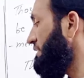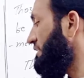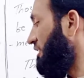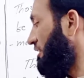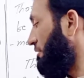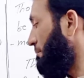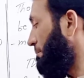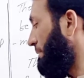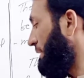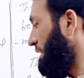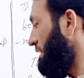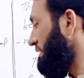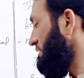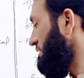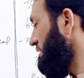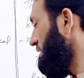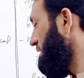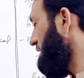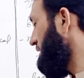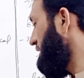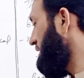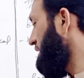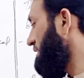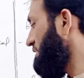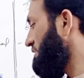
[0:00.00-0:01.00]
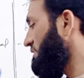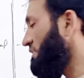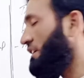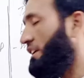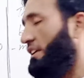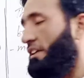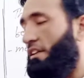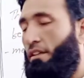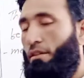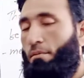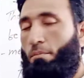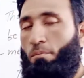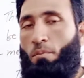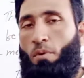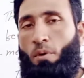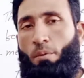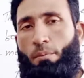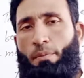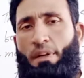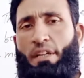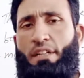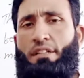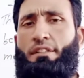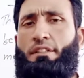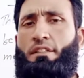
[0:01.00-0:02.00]
temperature, energy,
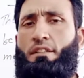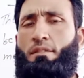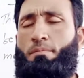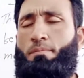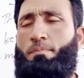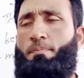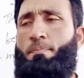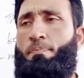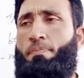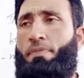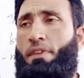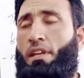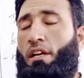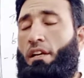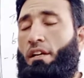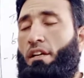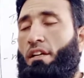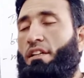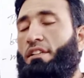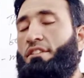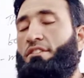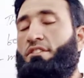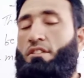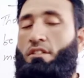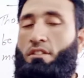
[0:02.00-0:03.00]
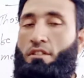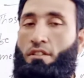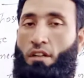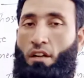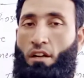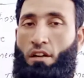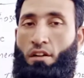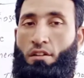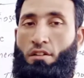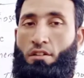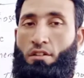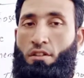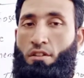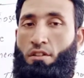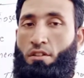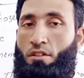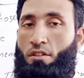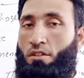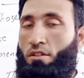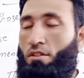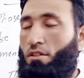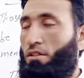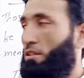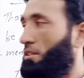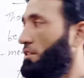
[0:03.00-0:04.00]
momentum, etc.
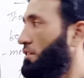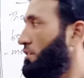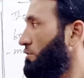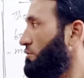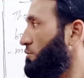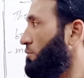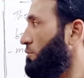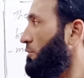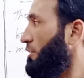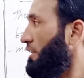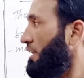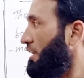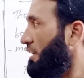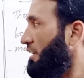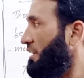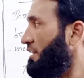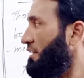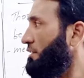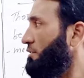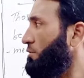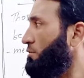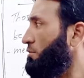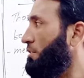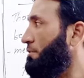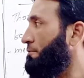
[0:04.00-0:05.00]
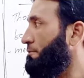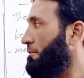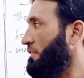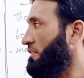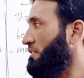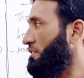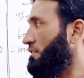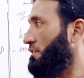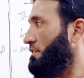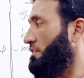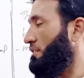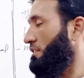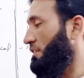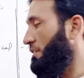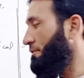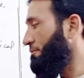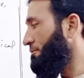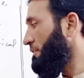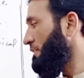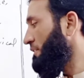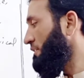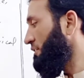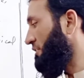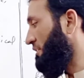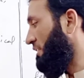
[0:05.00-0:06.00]
So according to the first
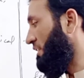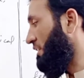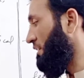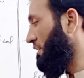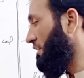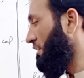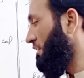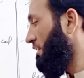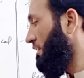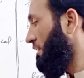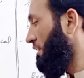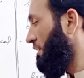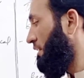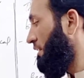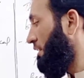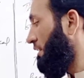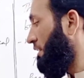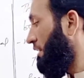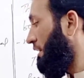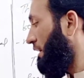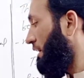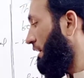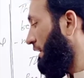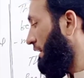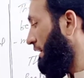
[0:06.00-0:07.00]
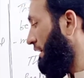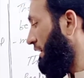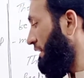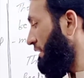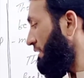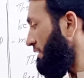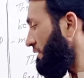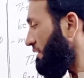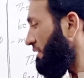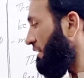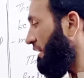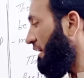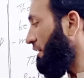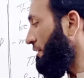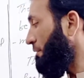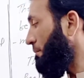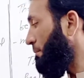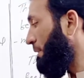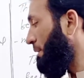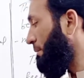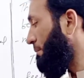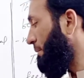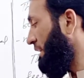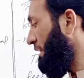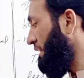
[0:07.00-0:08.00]
definition, length can
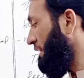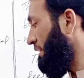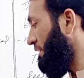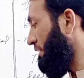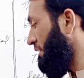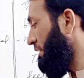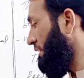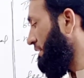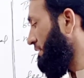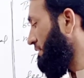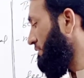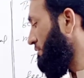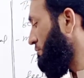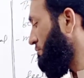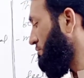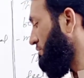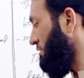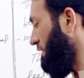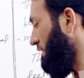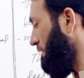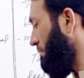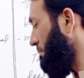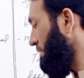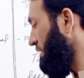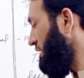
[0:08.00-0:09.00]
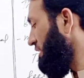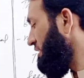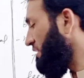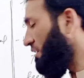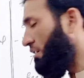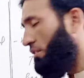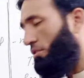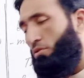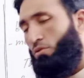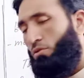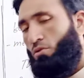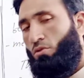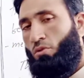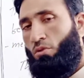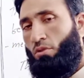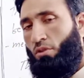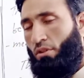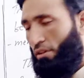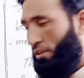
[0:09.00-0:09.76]
be measured using meter rule,